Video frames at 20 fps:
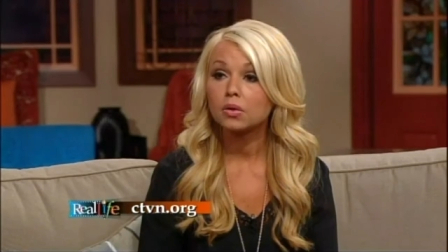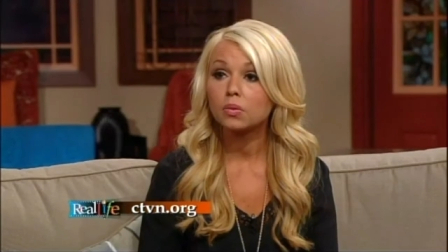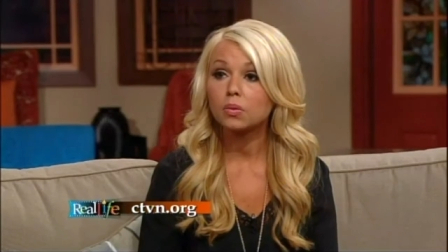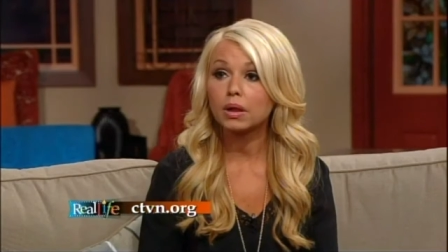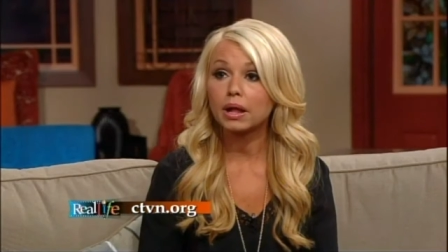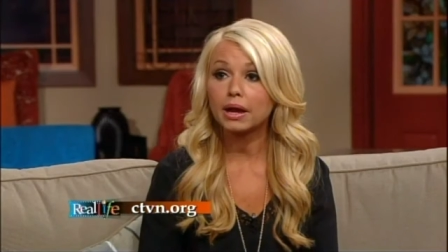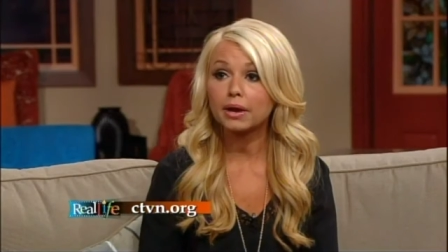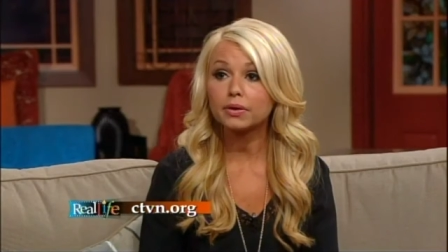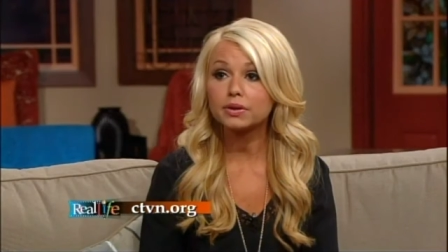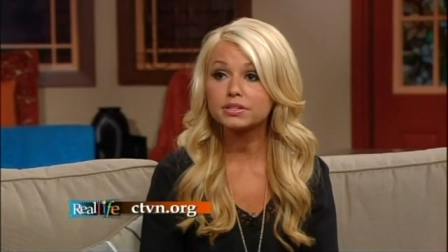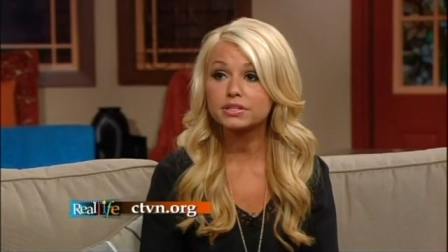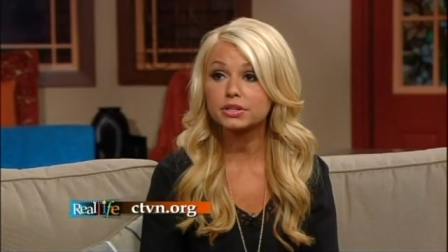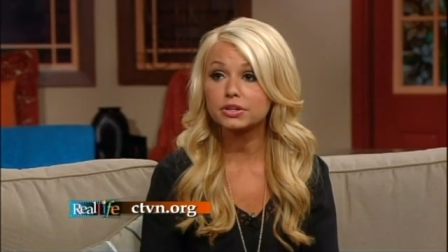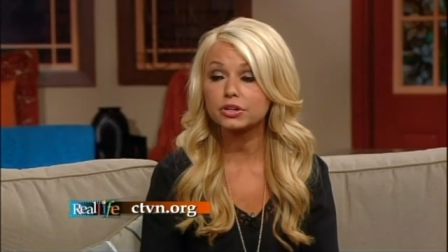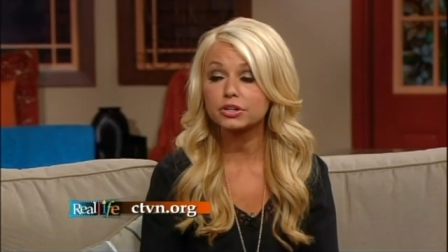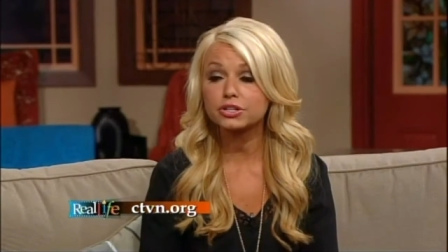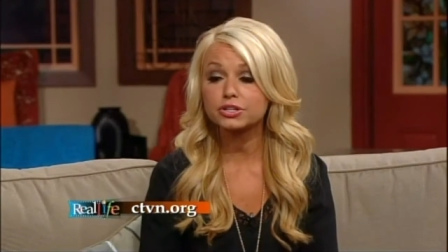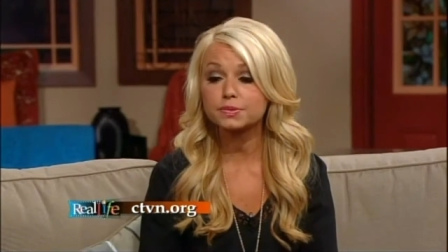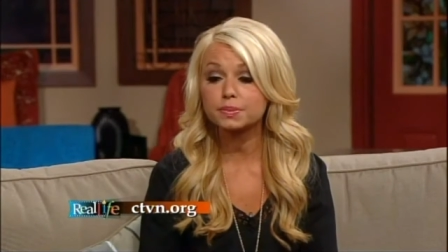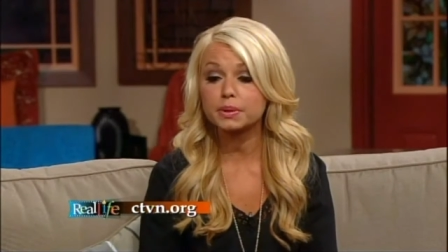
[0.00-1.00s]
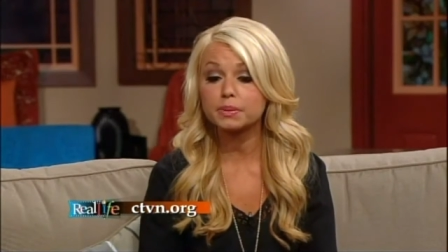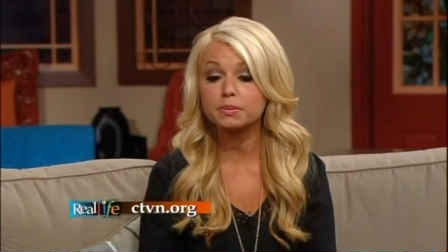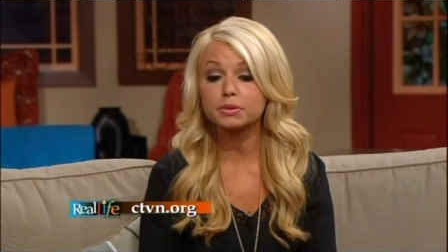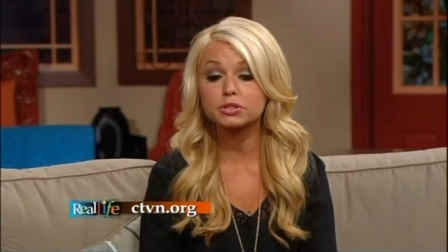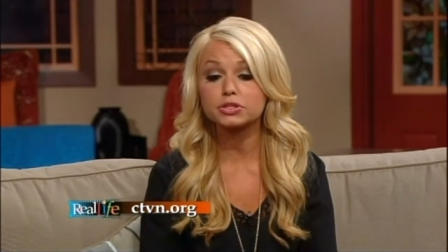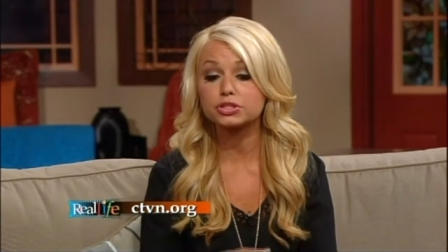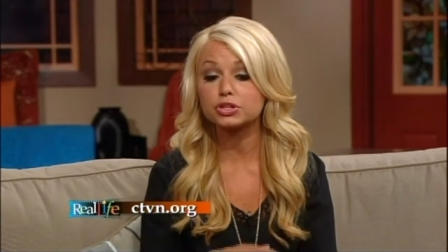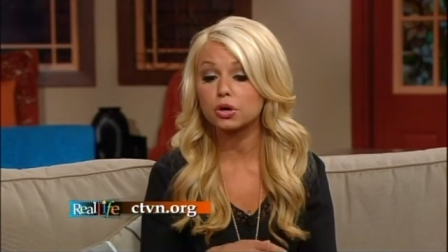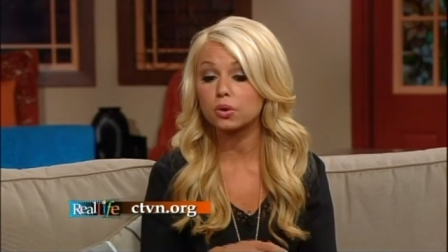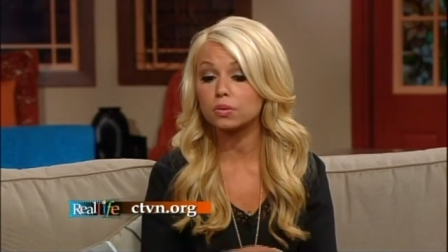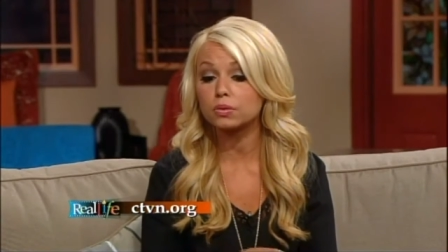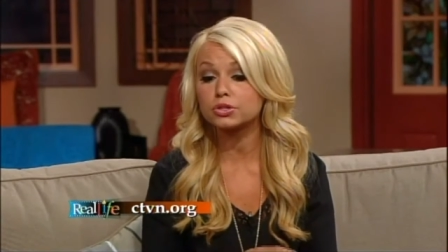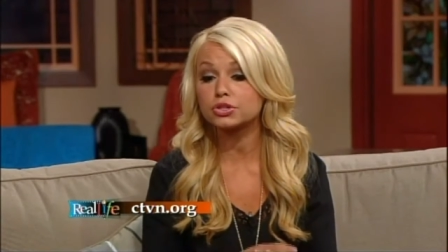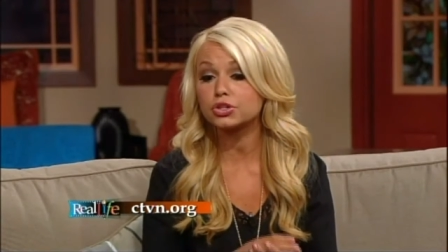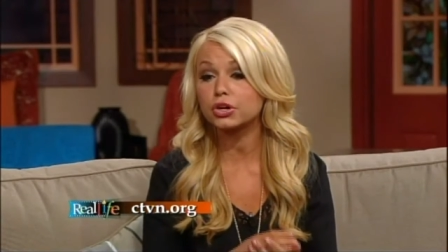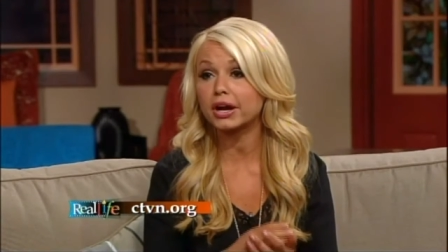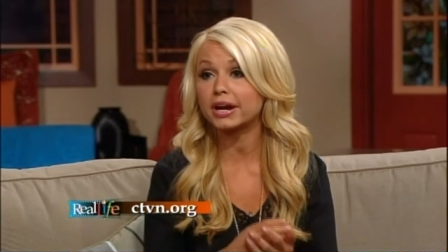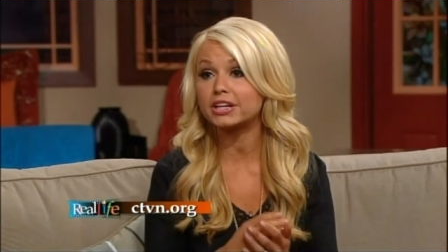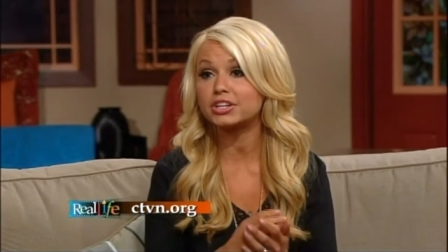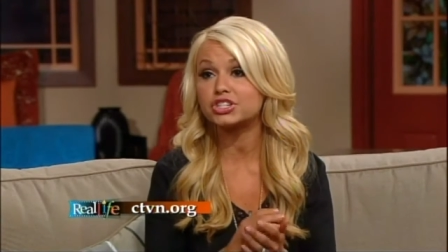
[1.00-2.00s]
Well, I always encourage people don't
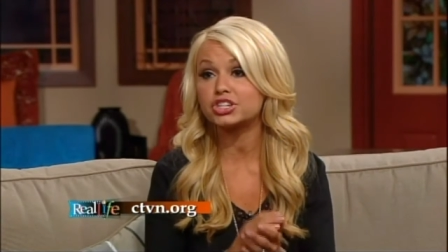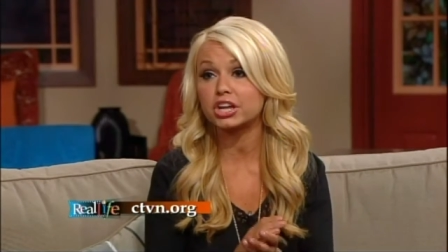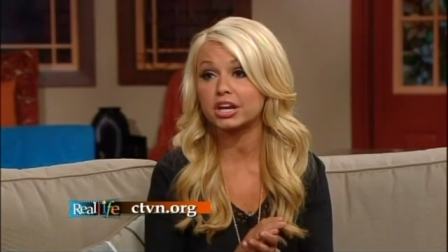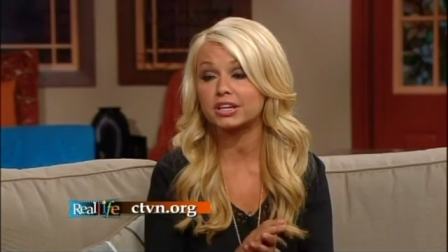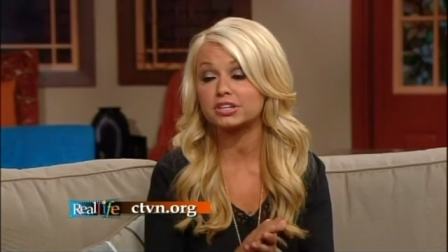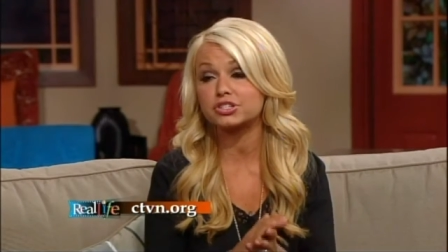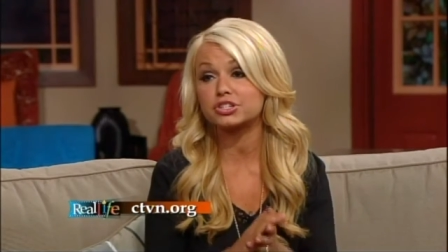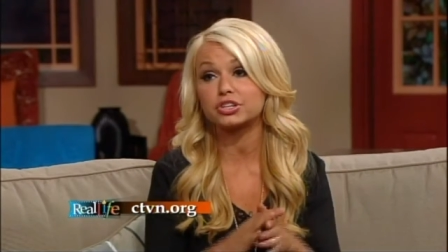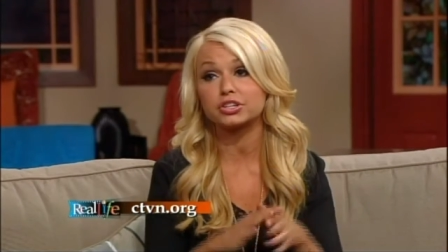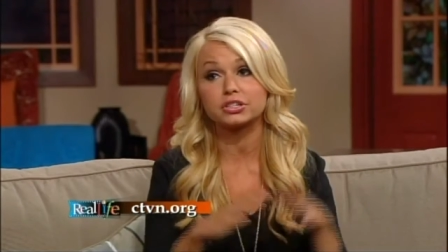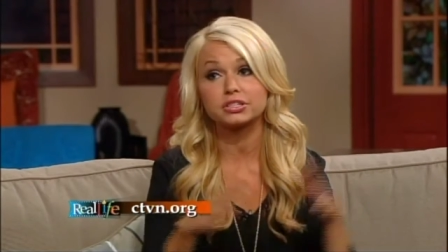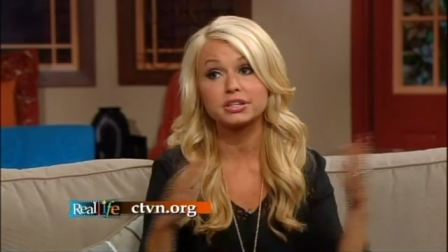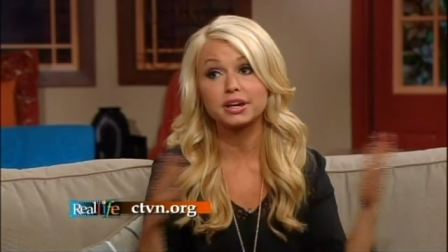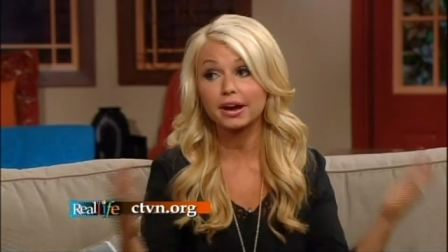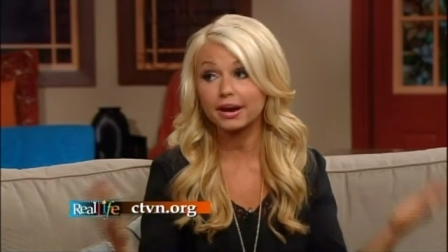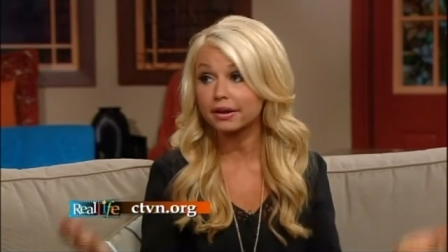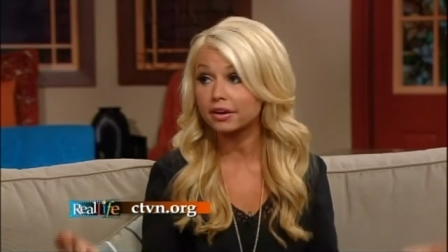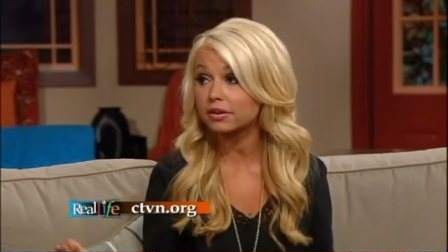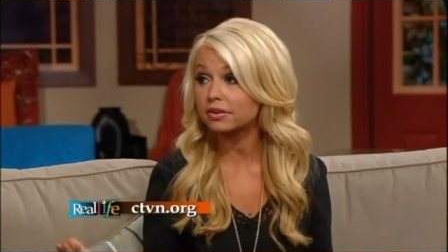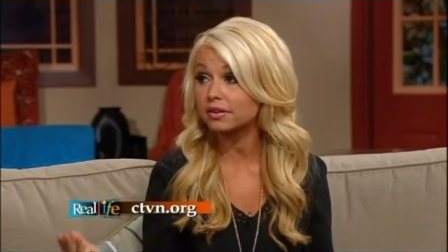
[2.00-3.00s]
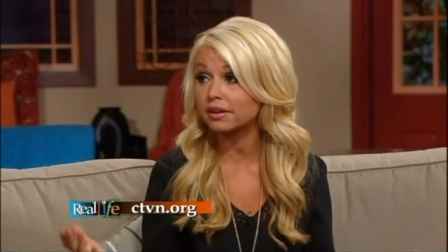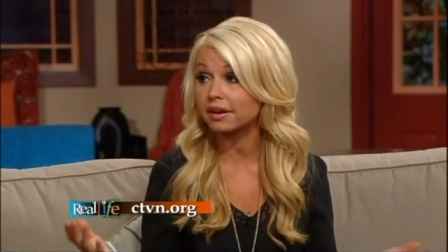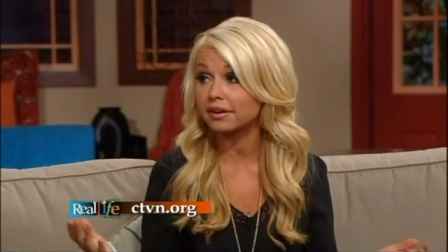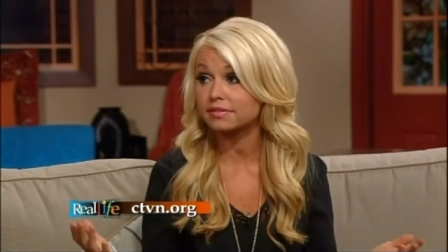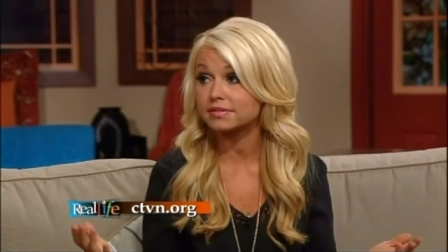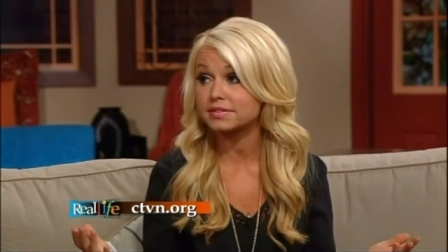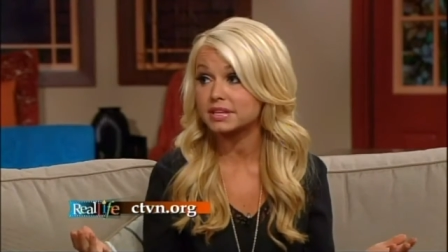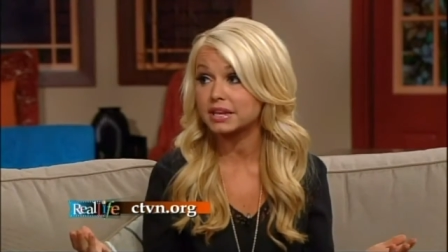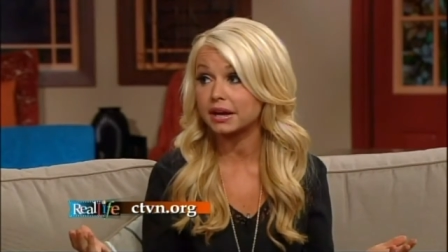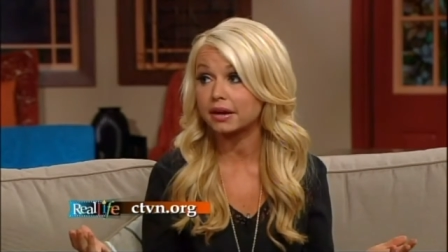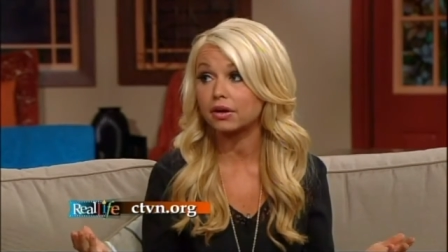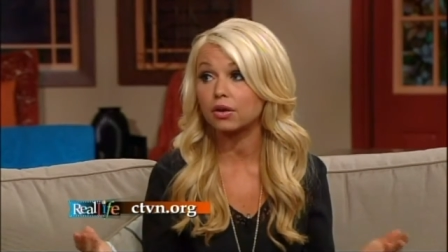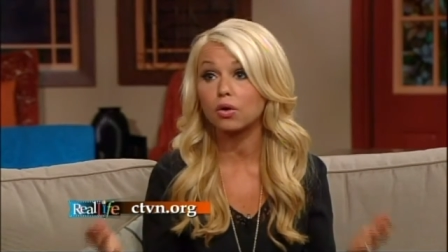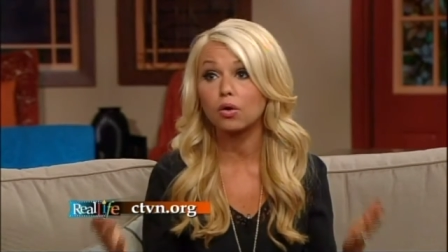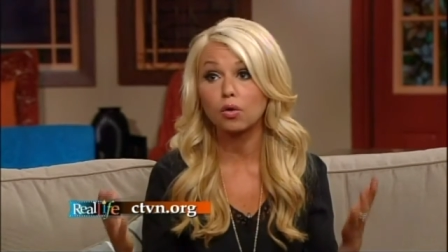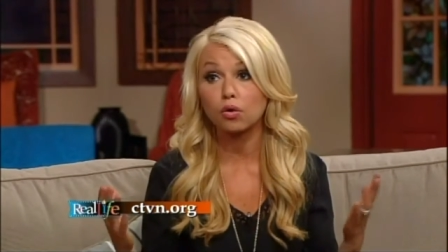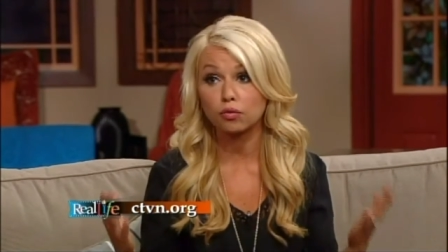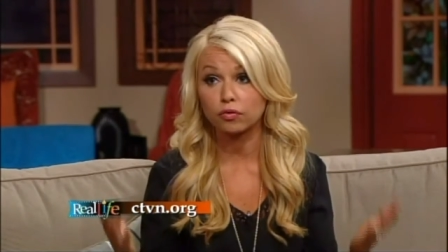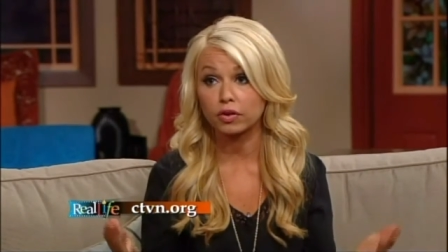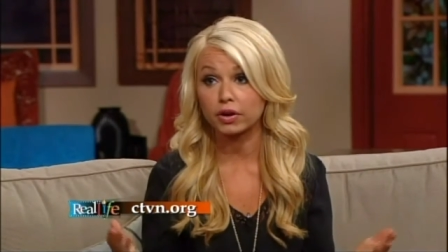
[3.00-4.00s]
try and change your entire lifestyle
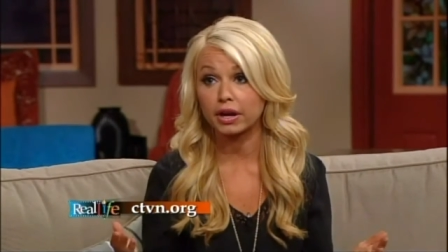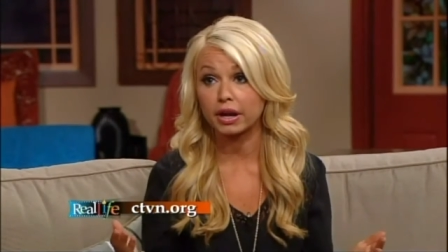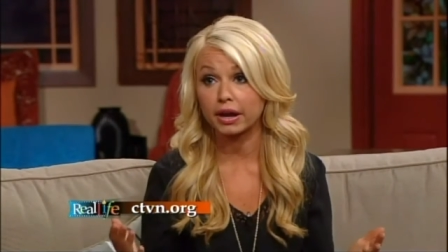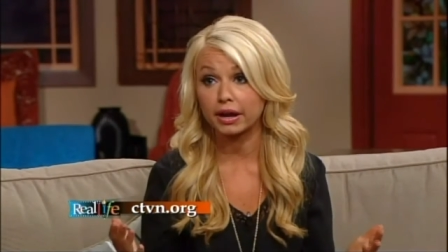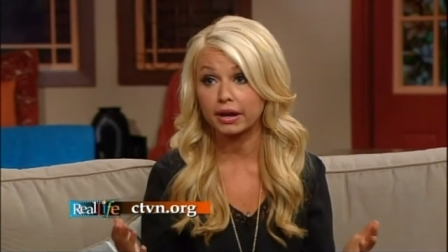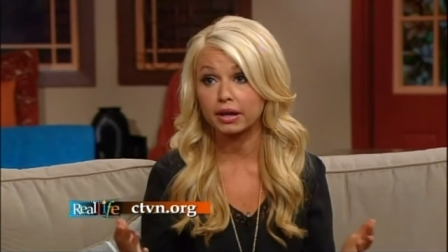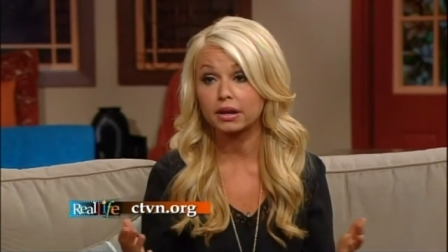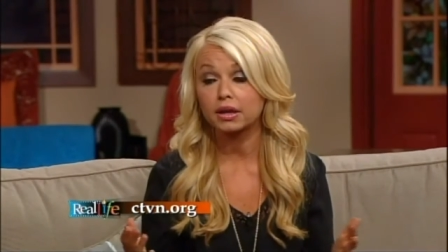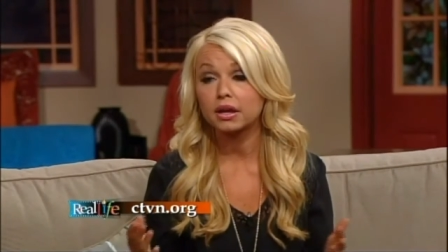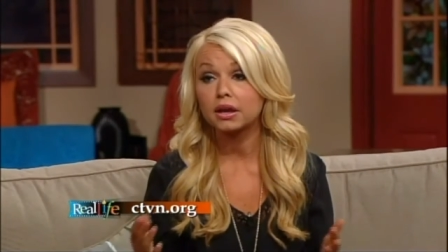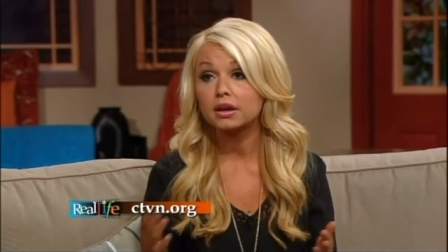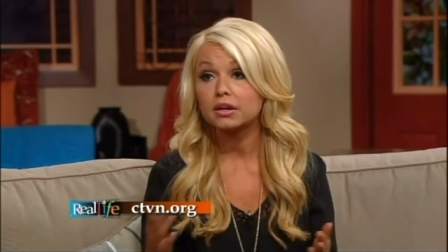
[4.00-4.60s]
overnight.